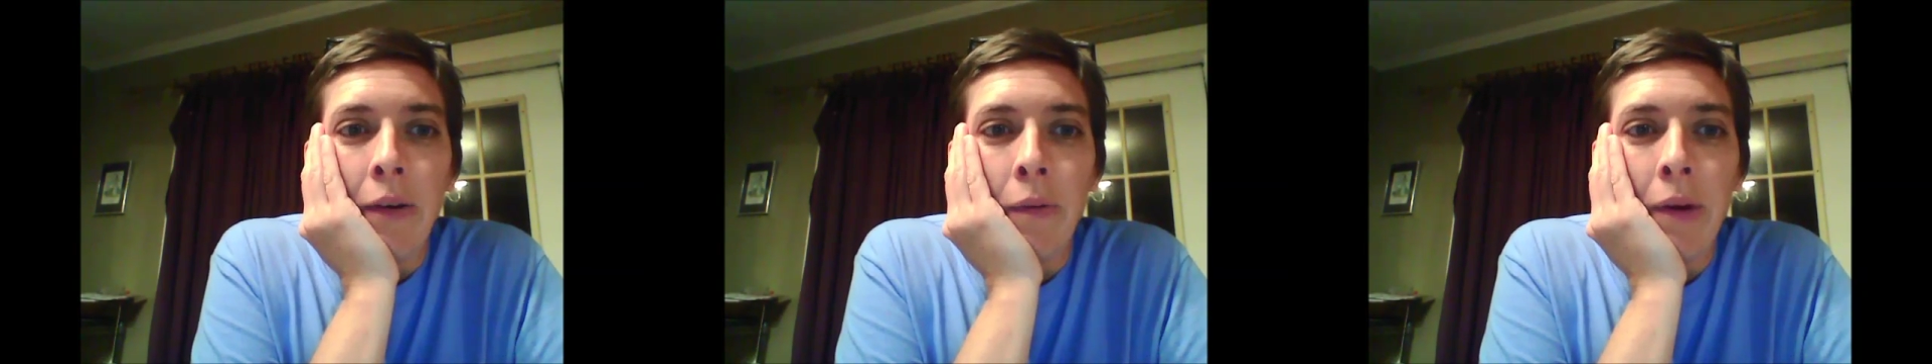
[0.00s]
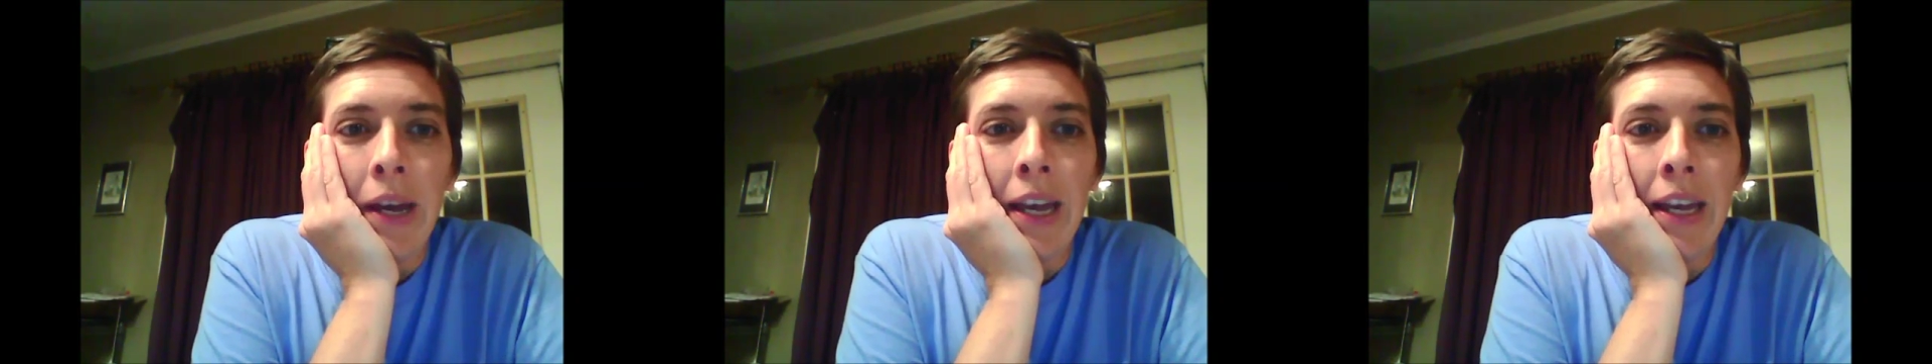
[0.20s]

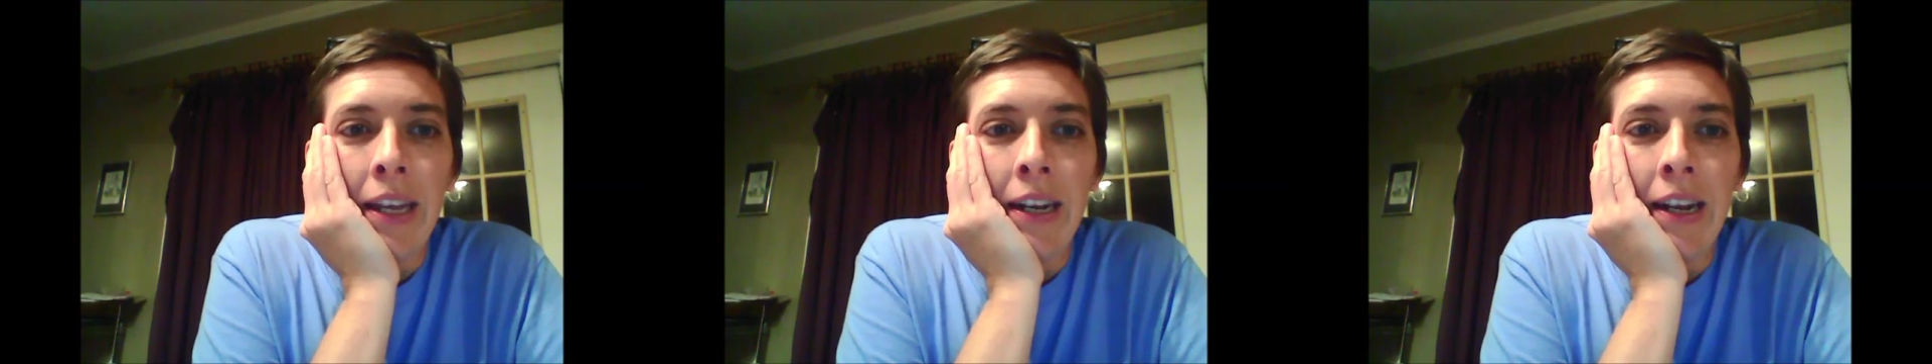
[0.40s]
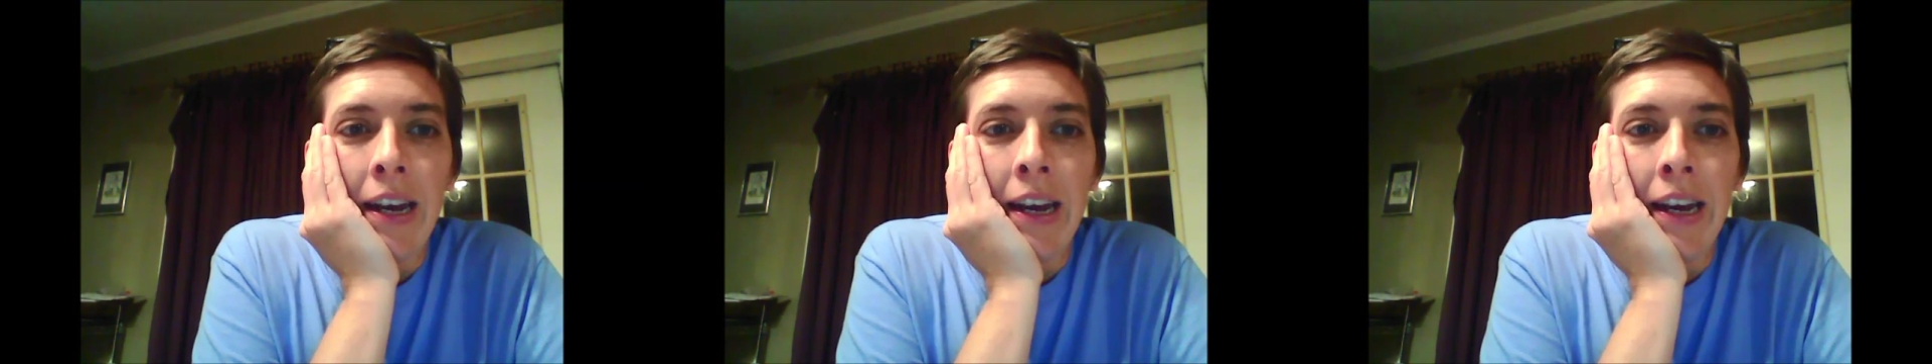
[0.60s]

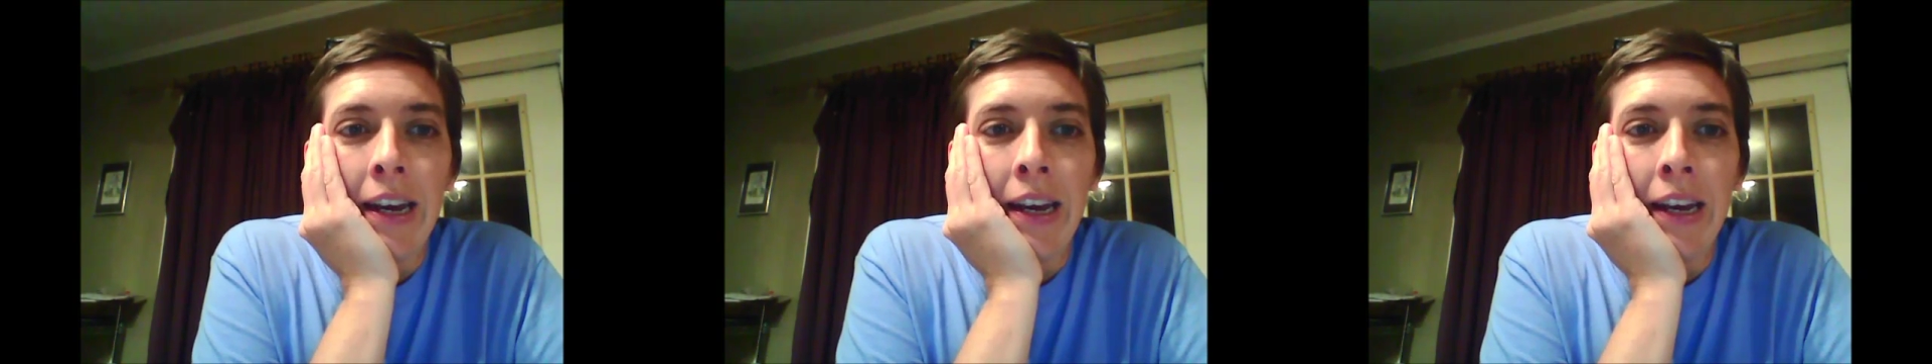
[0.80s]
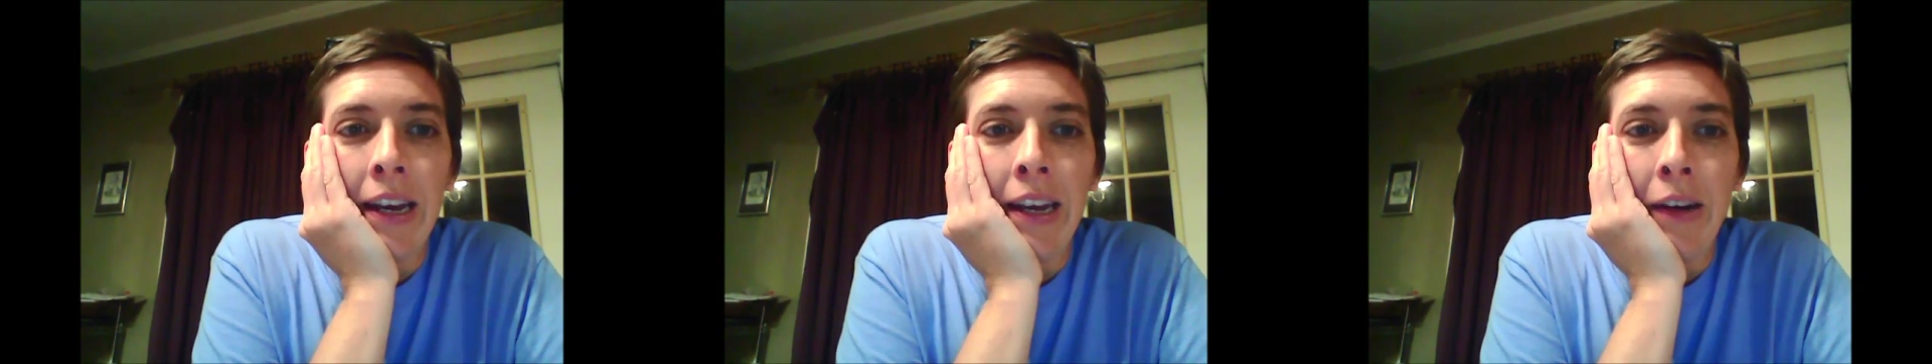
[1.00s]
When
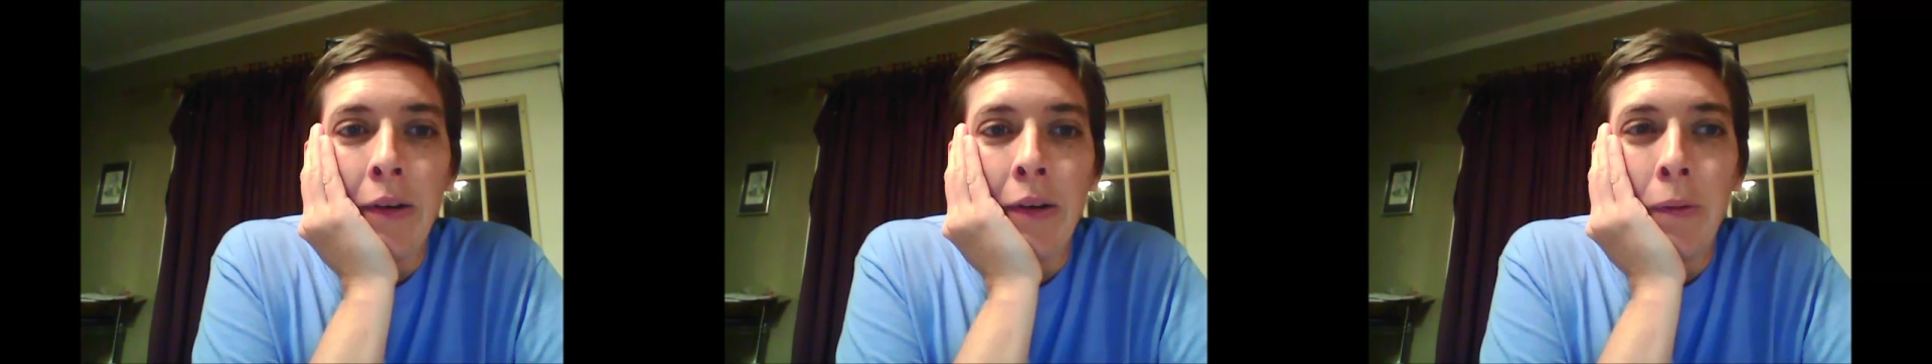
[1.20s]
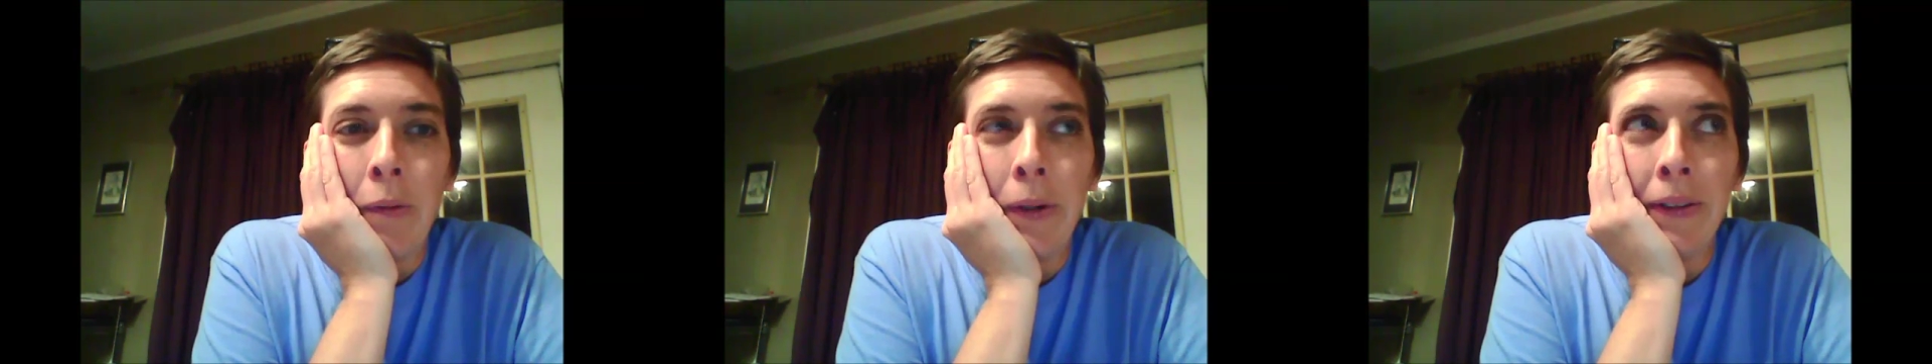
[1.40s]
I
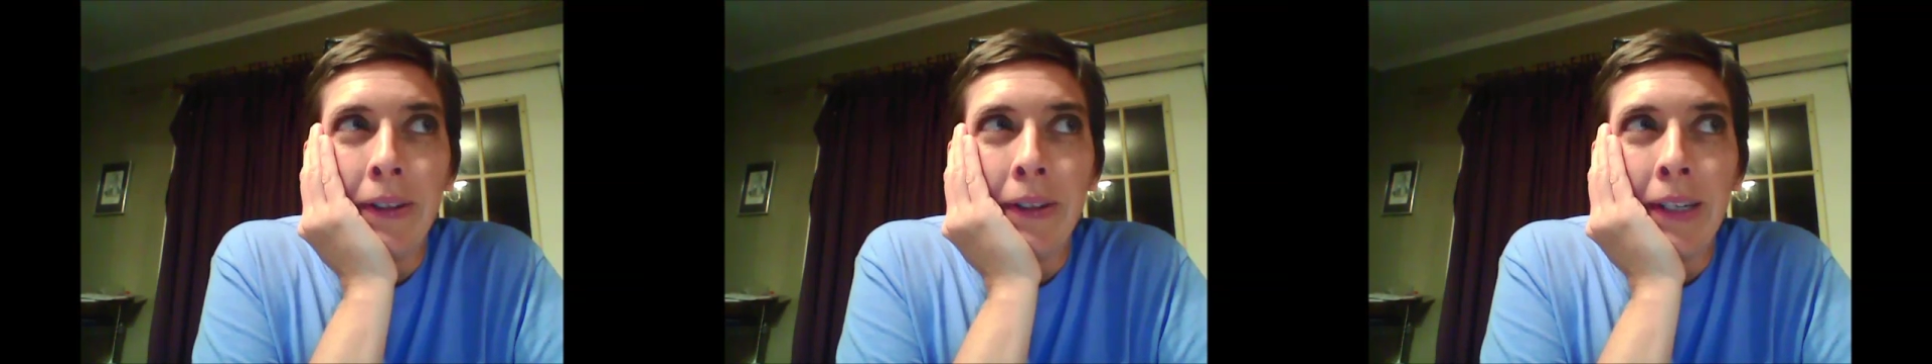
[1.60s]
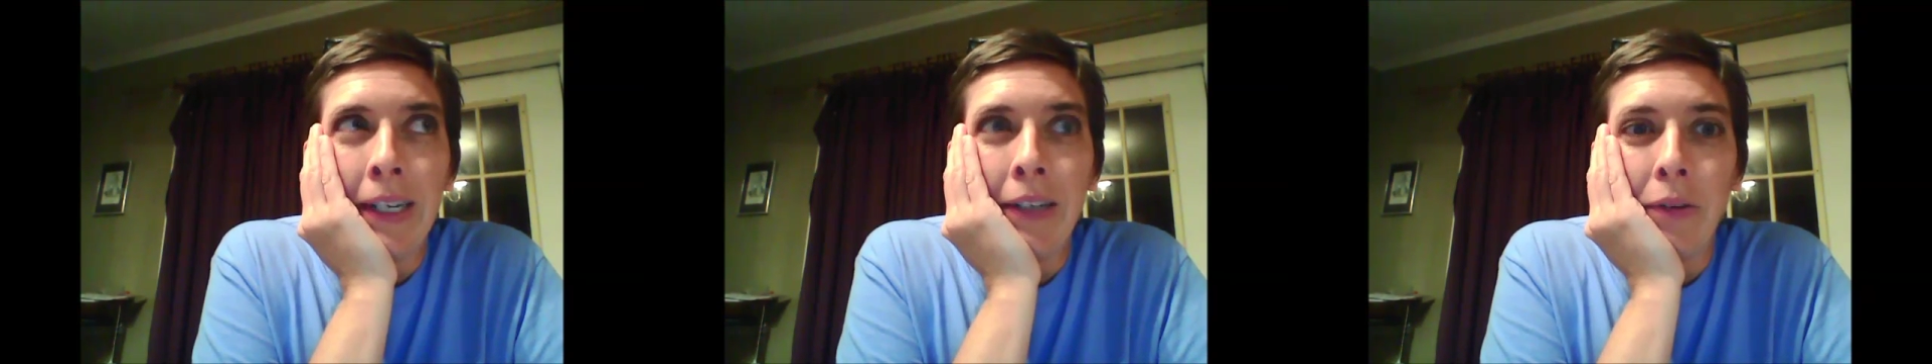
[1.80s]
was
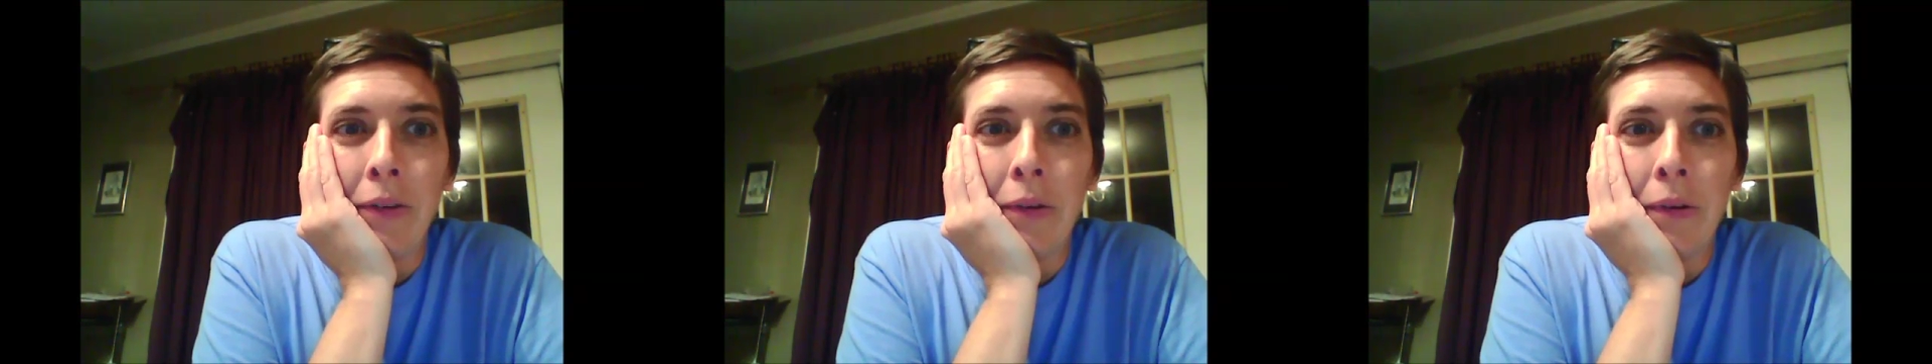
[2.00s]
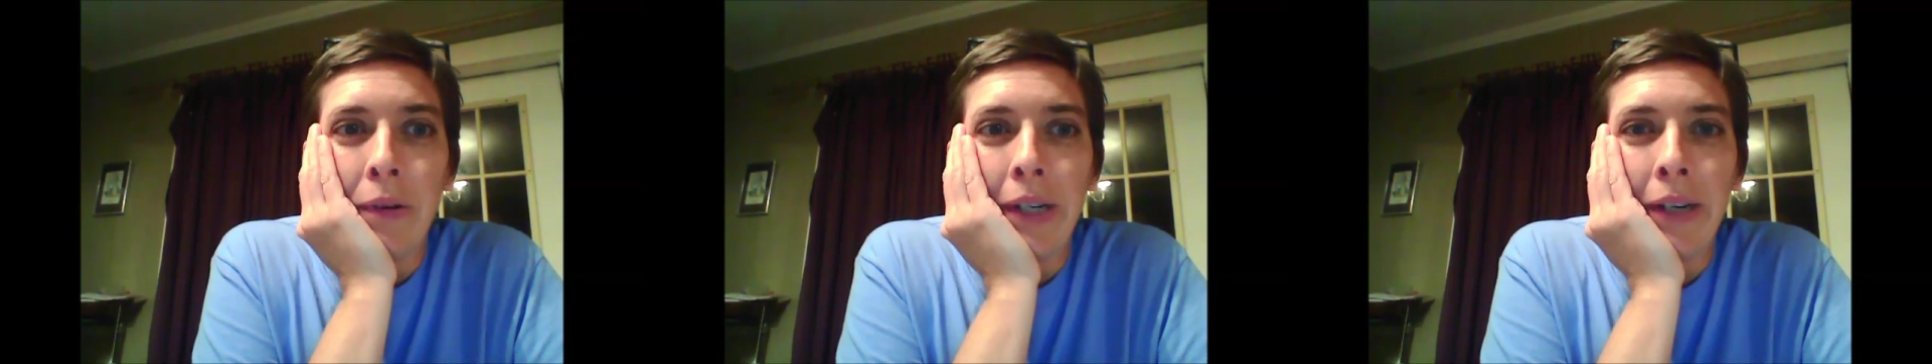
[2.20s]
in high school,